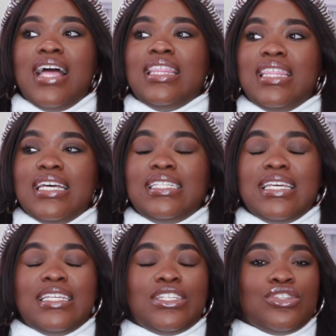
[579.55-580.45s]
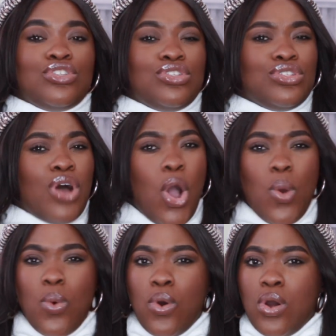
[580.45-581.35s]
This is so
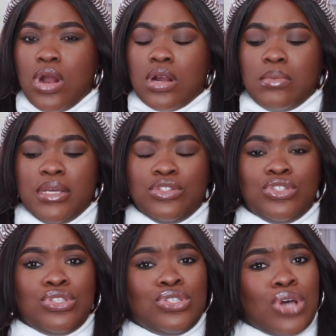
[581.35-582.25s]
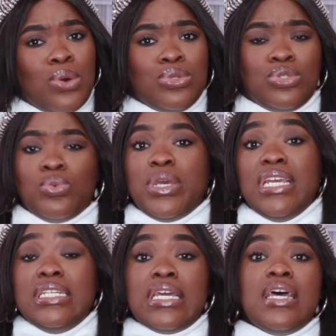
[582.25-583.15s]
warm and so sweet.